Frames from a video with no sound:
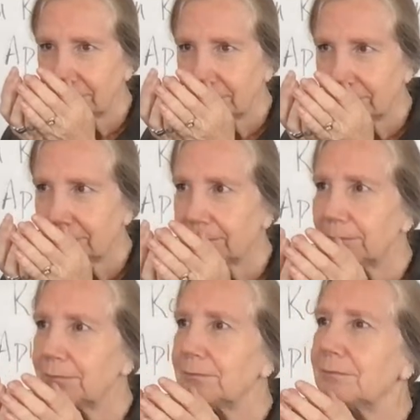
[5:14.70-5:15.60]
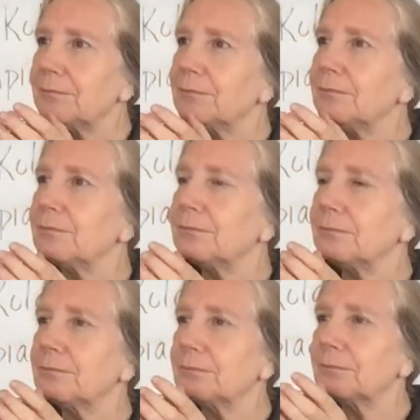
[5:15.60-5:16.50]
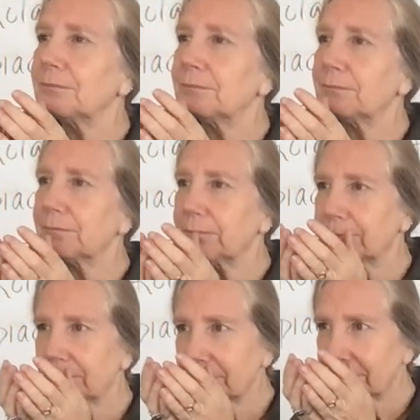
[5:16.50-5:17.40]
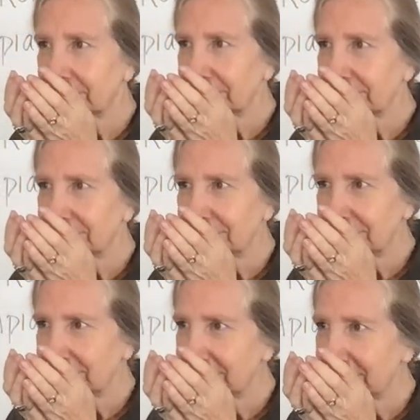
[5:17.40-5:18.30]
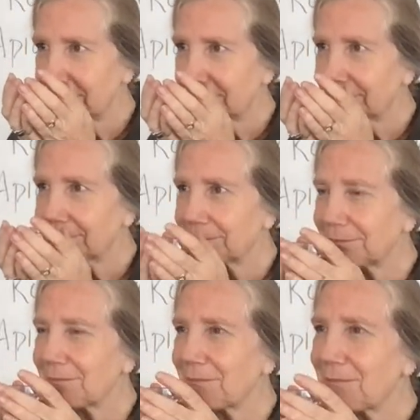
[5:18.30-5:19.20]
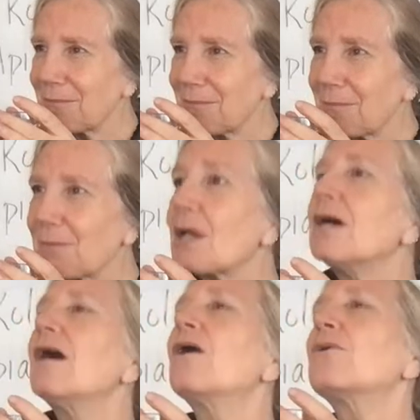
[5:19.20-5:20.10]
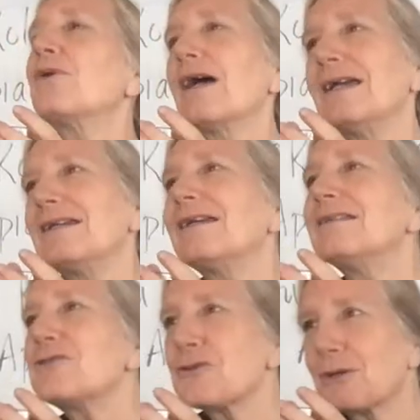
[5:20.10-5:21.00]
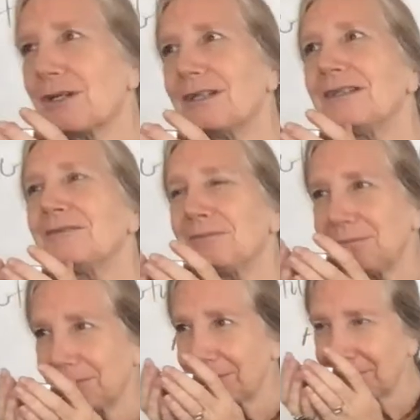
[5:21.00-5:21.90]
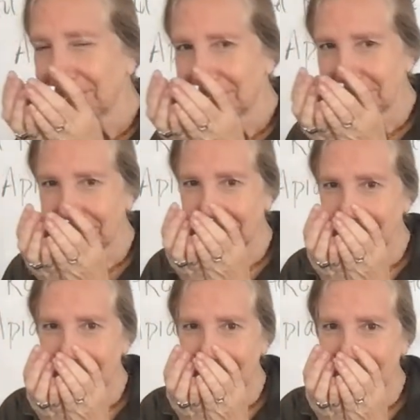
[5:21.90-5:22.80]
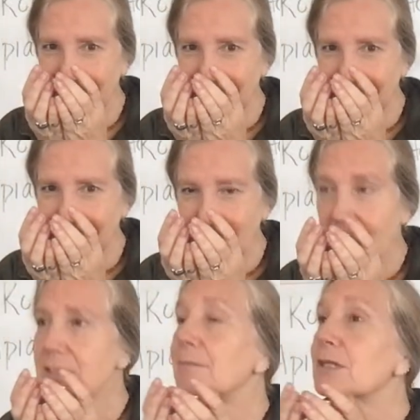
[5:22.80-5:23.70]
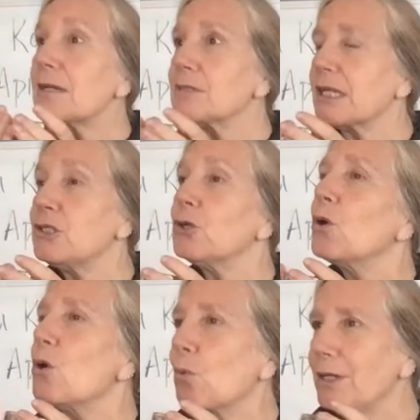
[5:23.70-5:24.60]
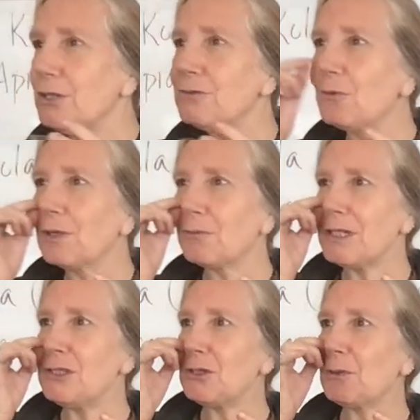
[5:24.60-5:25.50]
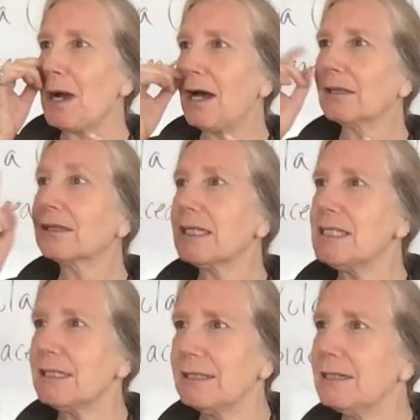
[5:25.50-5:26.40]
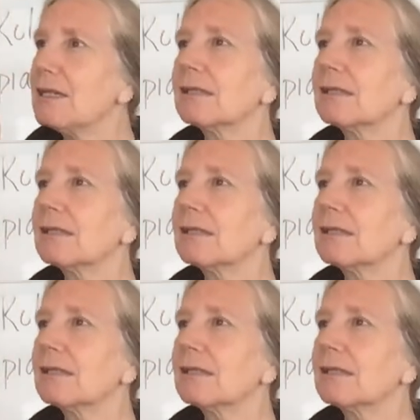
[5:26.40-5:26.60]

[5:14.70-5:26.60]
A lot of the times these remind me of honey. I think it's just because I associate mm. putting honey with it, though. Right, Maybe sure. That's what it is. Sometimes they do. When you when we do uh, linden,